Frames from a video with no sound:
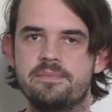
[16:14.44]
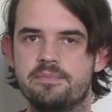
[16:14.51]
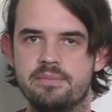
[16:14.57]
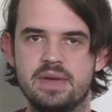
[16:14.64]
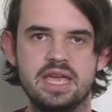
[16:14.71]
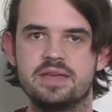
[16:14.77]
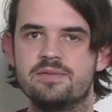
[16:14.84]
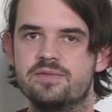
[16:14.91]

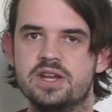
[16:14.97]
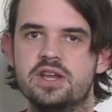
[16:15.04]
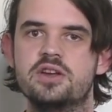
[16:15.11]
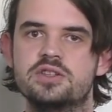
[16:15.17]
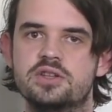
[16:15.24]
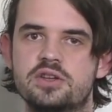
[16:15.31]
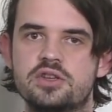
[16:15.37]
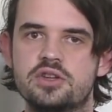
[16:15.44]
making
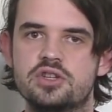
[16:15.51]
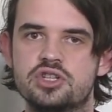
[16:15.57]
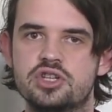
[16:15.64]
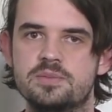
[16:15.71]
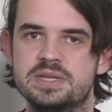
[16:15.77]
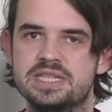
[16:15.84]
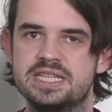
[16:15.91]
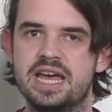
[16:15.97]
videos on
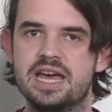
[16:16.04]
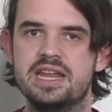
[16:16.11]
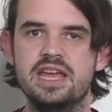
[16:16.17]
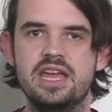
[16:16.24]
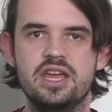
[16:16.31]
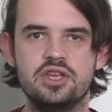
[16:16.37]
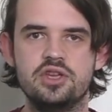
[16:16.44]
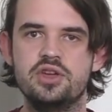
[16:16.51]
YouTube, is that
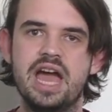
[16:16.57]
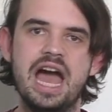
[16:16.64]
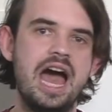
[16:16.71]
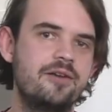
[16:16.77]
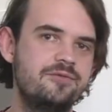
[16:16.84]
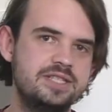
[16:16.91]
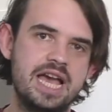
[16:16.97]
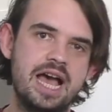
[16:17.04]
you
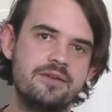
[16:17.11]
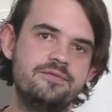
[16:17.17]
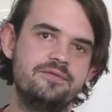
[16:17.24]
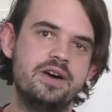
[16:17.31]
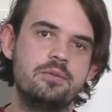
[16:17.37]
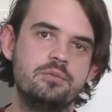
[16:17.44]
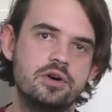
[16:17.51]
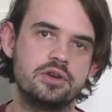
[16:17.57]
have to have
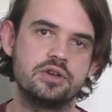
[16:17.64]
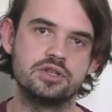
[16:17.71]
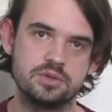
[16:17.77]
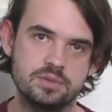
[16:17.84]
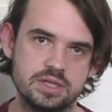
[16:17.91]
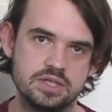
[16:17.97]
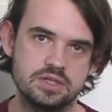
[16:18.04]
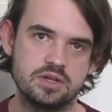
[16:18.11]
fun while you're
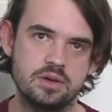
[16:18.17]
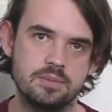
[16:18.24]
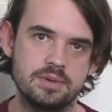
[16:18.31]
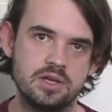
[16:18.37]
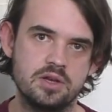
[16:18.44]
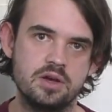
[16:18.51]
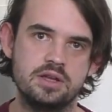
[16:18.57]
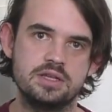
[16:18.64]
doing so,
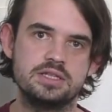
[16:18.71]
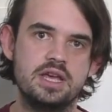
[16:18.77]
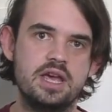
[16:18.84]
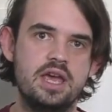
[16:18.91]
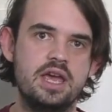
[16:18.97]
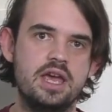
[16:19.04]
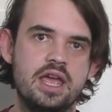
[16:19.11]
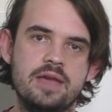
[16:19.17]
because
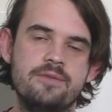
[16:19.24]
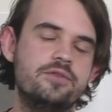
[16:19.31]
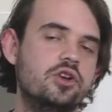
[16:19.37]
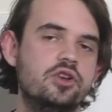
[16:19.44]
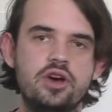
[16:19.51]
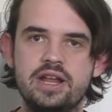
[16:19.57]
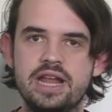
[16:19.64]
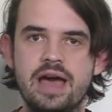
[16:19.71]
if you're
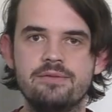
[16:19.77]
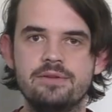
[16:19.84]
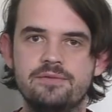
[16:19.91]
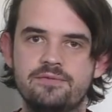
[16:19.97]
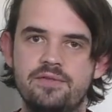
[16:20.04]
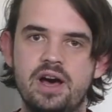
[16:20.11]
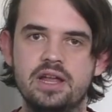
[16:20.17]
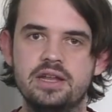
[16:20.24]
not having
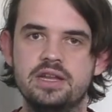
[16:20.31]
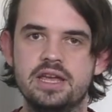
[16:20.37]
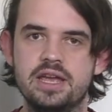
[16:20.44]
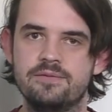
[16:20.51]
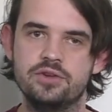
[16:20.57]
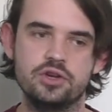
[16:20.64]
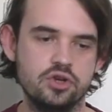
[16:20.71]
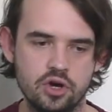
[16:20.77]
fun,
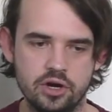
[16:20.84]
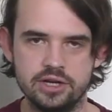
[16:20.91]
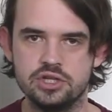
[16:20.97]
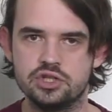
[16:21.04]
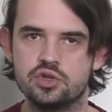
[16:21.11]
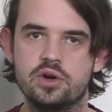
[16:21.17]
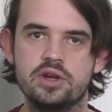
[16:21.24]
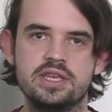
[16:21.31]
if you're not
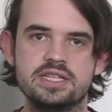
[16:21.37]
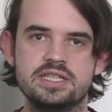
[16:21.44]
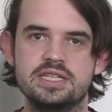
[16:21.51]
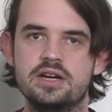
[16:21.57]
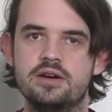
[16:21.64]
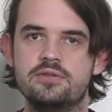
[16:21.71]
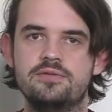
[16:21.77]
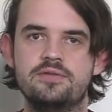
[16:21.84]
enjoying
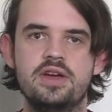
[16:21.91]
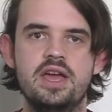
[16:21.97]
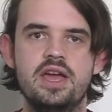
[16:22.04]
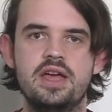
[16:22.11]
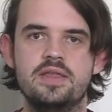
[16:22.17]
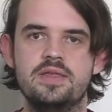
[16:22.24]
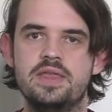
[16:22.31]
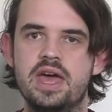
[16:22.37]
yourself,
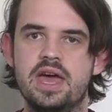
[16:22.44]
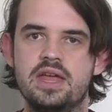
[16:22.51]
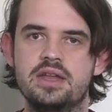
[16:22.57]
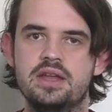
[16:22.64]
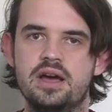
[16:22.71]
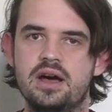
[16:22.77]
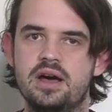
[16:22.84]
then